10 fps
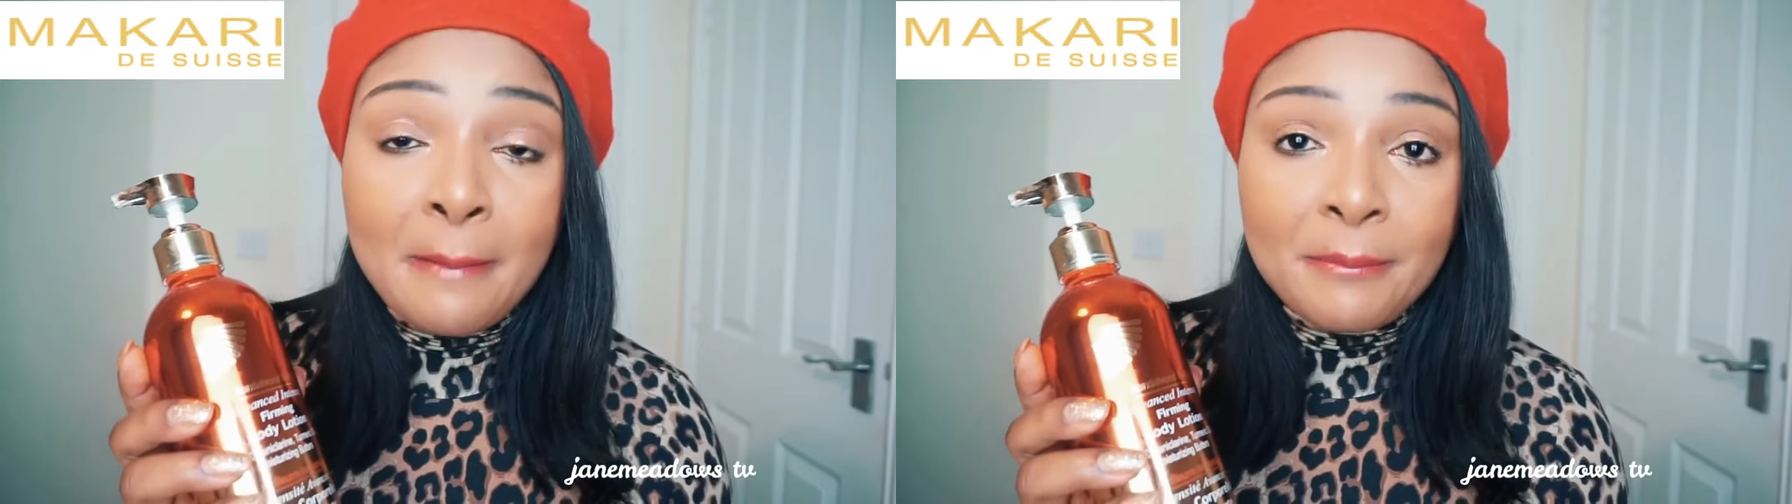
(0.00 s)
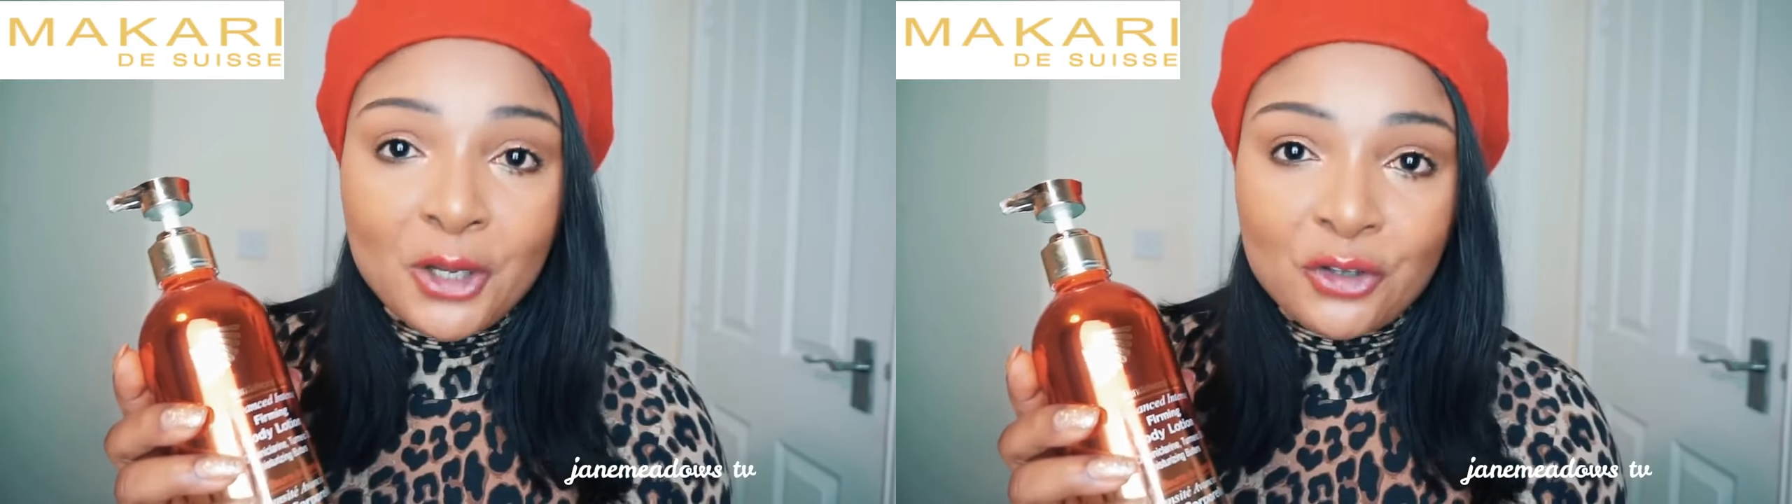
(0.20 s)

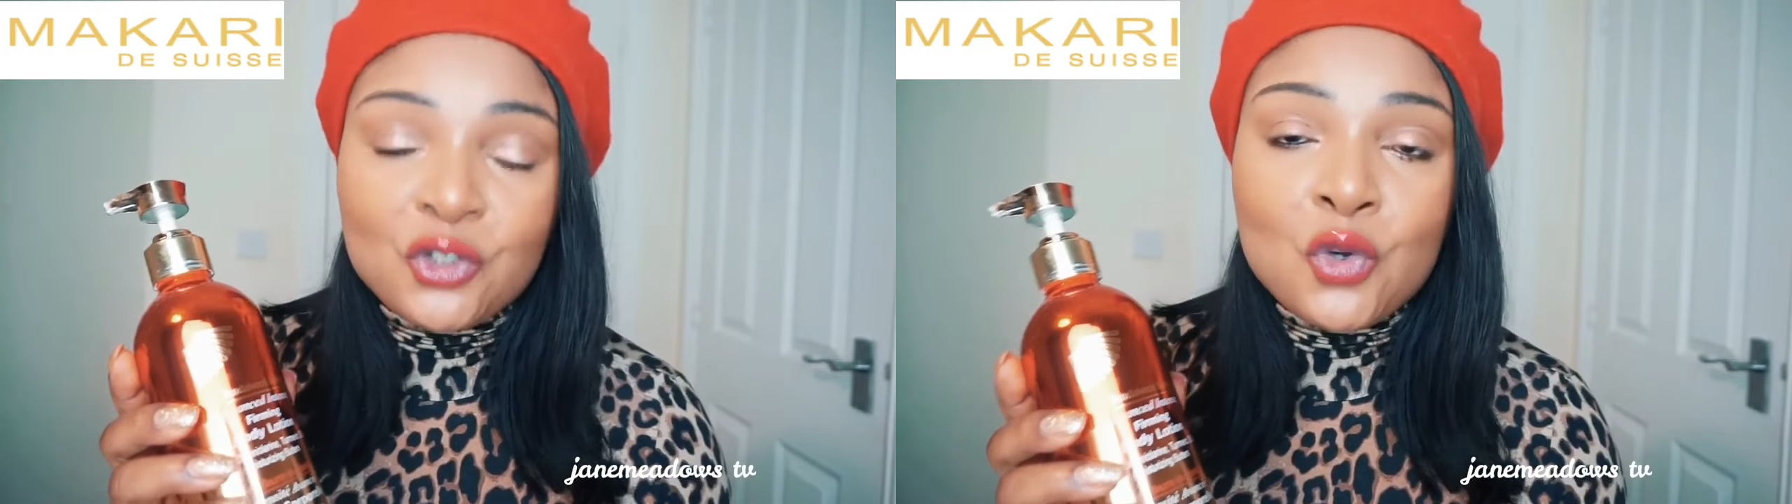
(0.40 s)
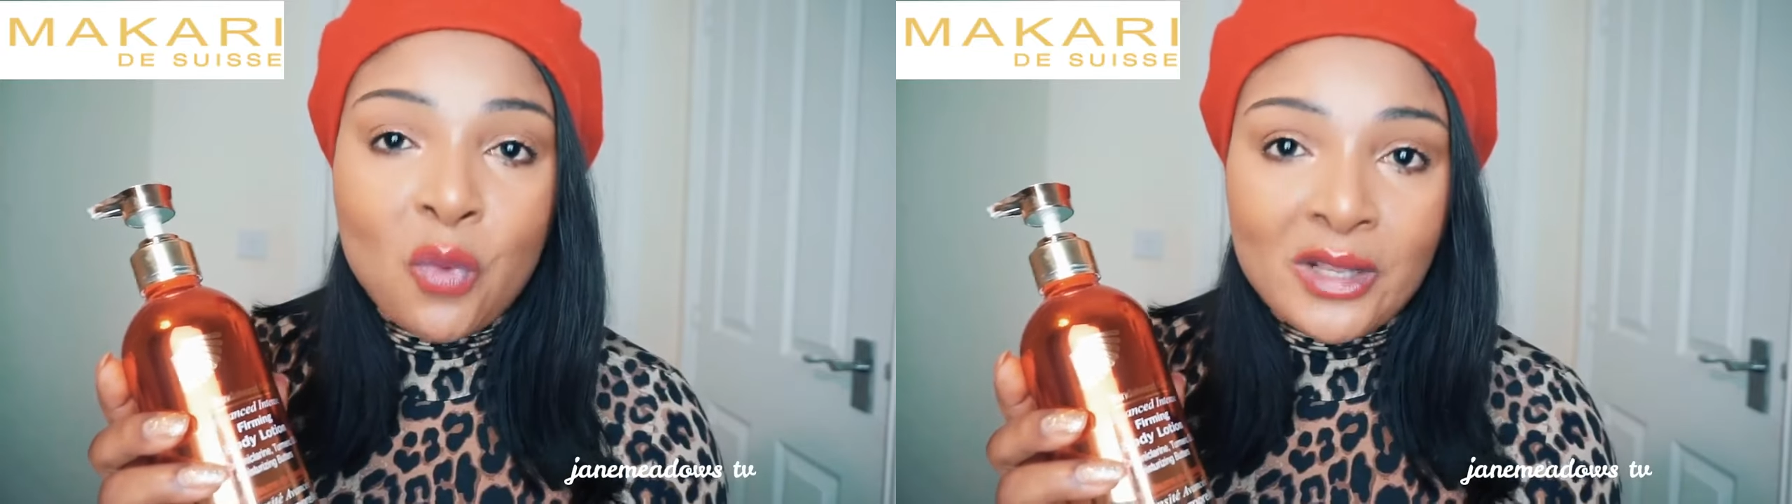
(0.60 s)

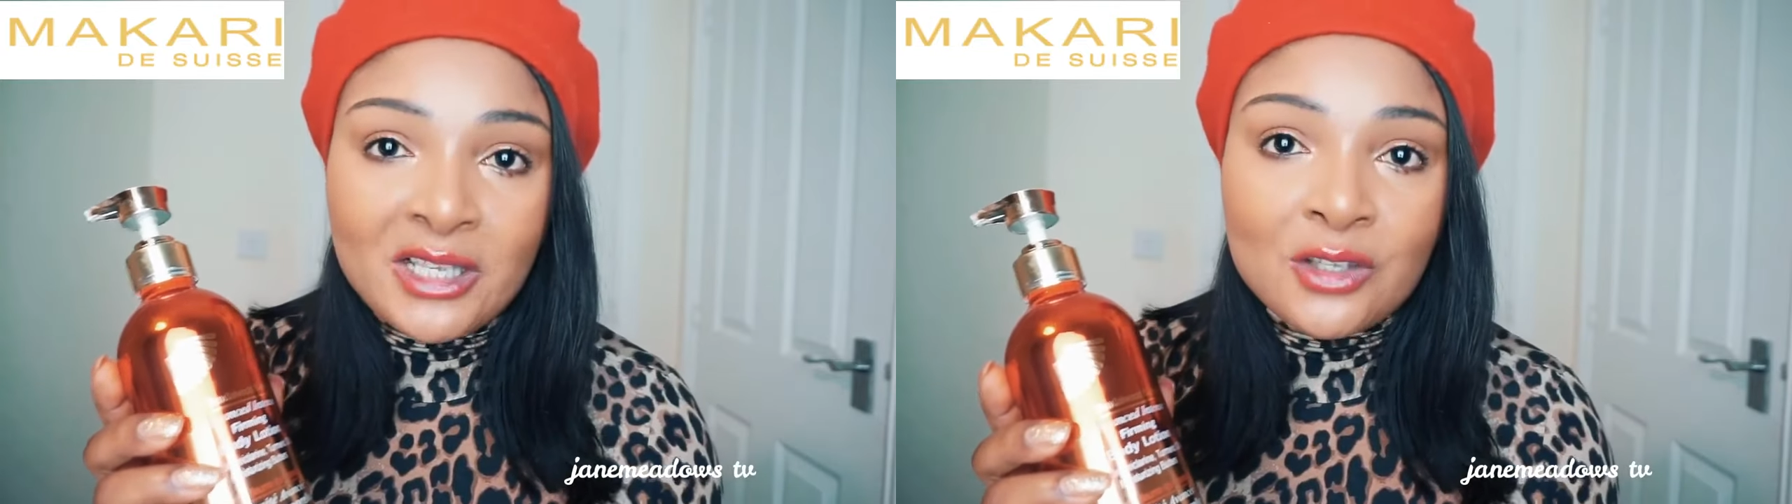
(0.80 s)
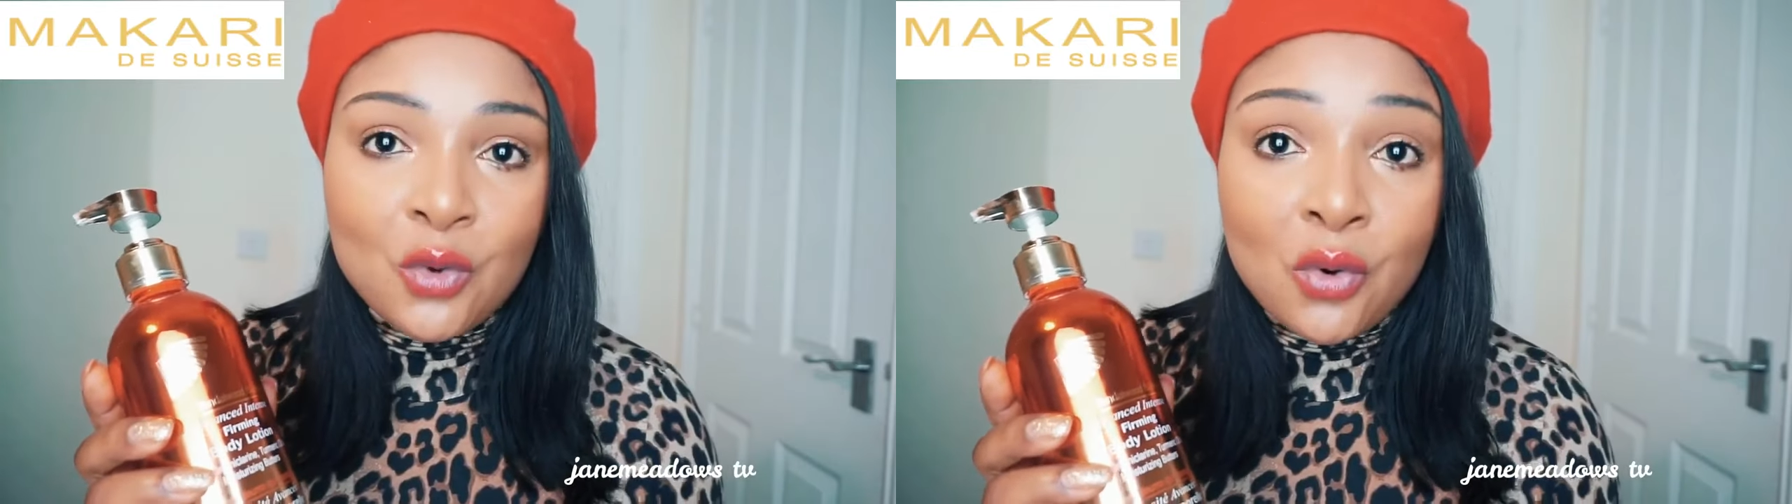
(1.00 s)
because you wanted to